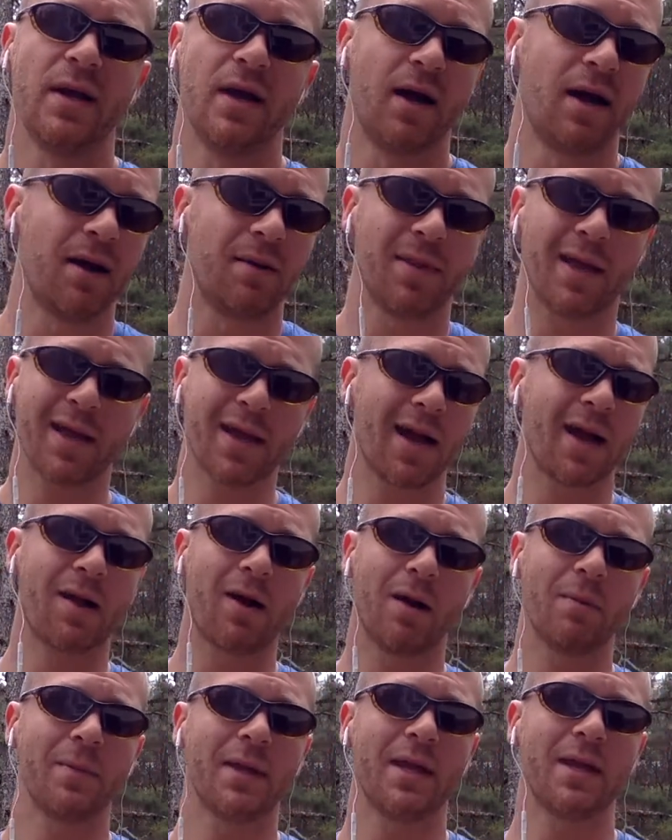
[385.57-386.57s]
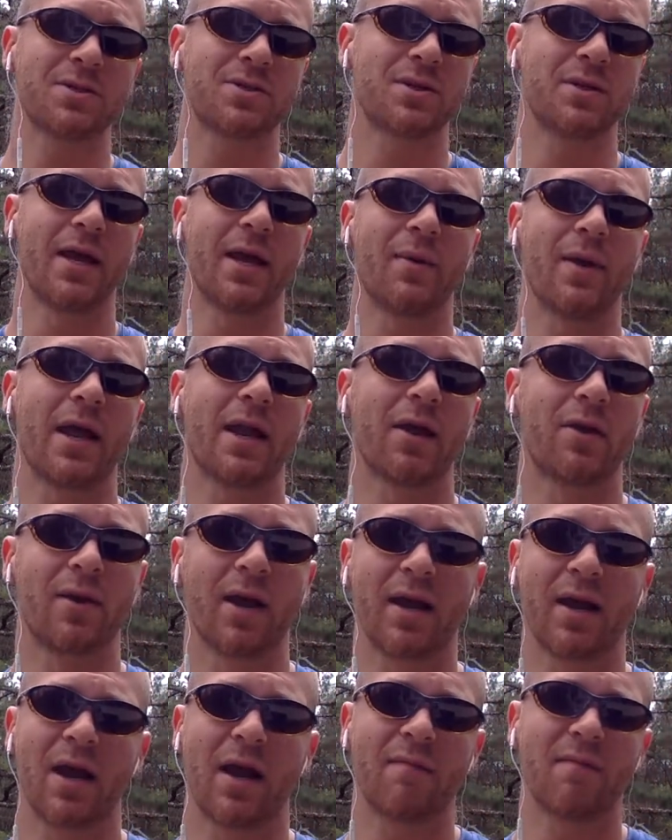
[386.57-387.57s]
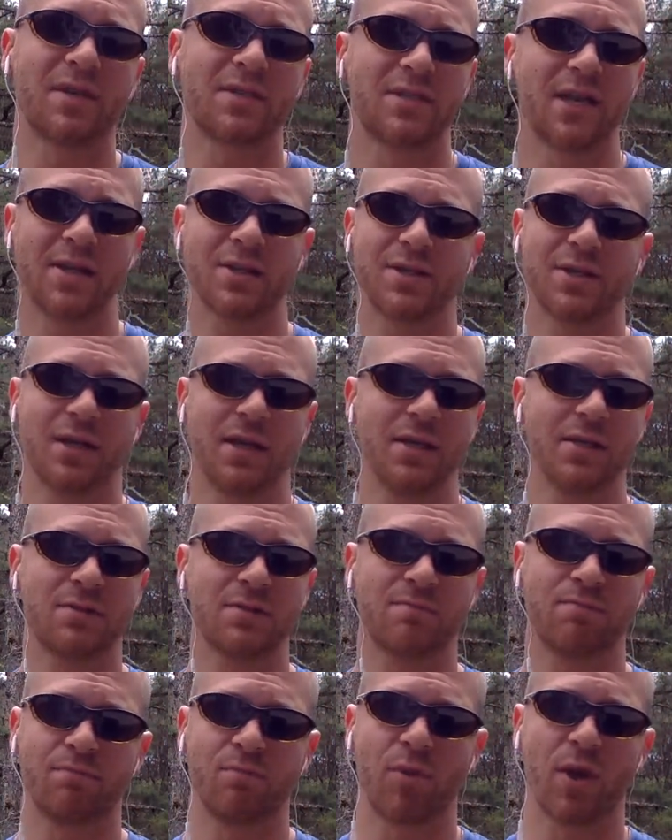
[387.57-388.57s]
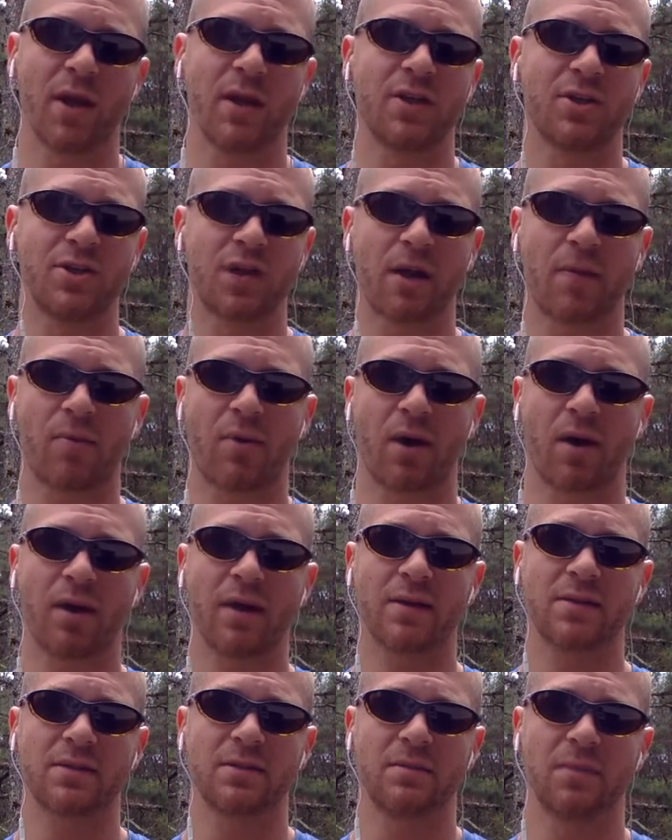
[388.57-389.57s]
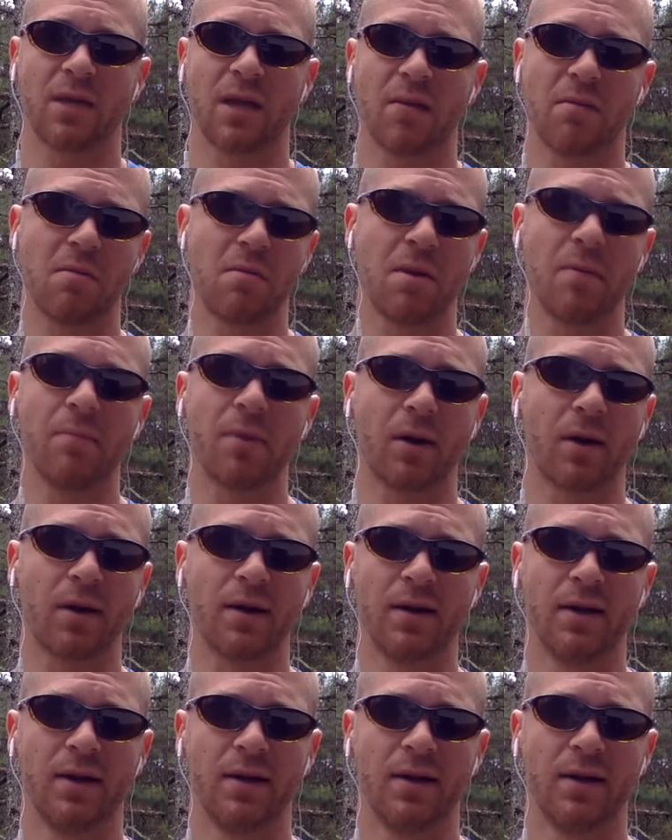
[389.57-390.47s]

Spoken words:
That guy called me yesterday. We had a great conversation. He's ready to try products and become a member.